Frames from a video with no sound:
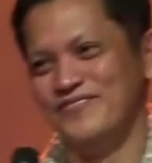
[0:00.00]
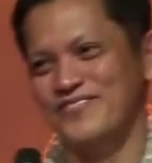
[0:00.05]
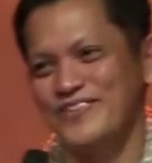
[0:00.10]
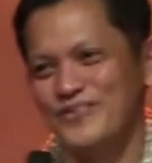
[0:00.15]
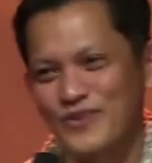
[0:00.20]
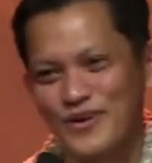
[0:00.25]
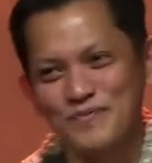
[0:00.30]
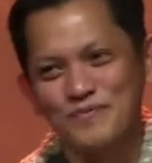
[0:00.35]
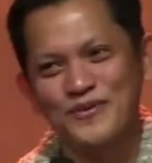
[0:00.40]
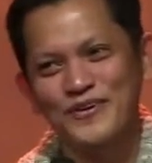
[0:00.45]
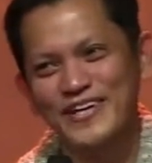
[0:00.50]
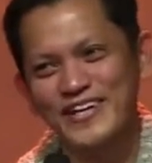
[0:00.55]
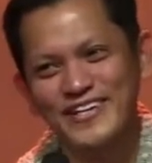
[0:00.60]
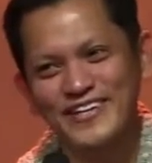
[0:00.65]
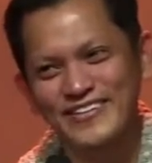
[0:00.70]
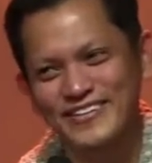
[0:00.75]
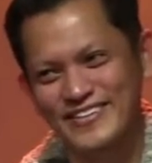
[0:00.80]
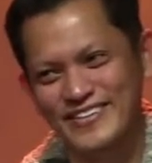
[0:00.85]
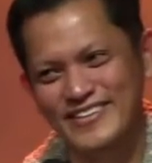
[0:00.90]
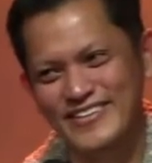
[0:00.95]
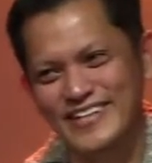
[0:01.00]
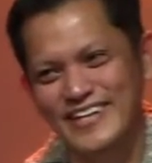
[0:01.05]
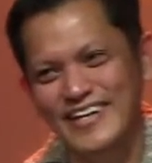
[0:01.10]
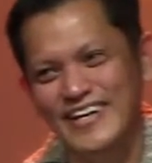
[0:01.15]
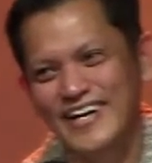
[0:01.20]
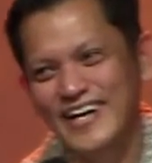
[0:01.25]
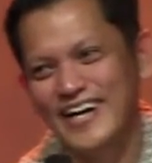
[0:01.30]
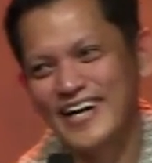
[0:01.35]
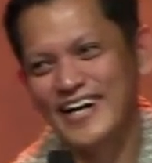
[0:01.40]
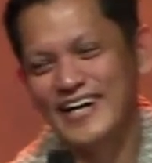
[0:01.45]
Wag po ninyong,
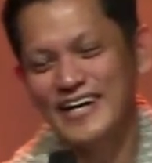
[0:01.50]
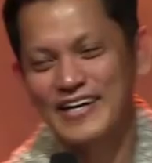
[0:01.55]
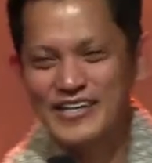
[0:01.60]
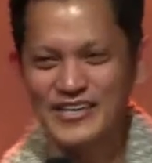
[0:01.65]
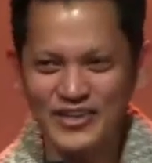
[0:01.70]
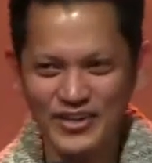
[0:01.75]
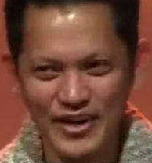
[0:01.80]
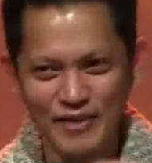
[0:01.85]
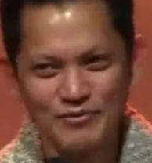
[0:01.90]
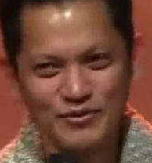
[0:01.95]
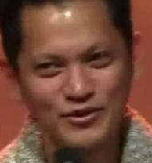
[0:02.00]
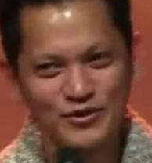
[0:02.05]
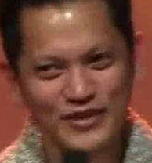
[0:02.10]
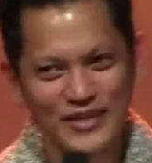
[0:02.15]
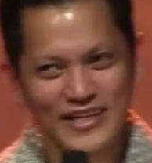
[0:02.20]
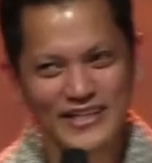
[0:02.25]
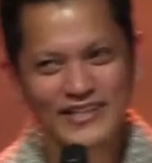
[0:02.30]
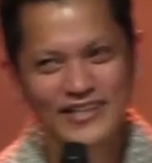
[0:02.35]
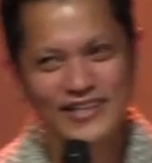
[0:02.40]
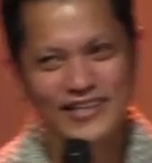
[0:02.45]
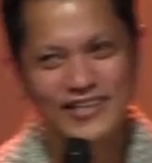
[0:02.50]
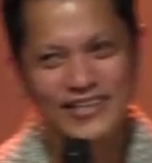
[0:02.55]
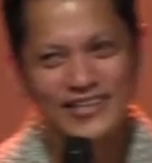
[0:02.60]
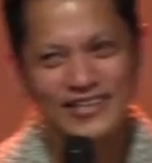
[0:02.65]
uh, you have to read the,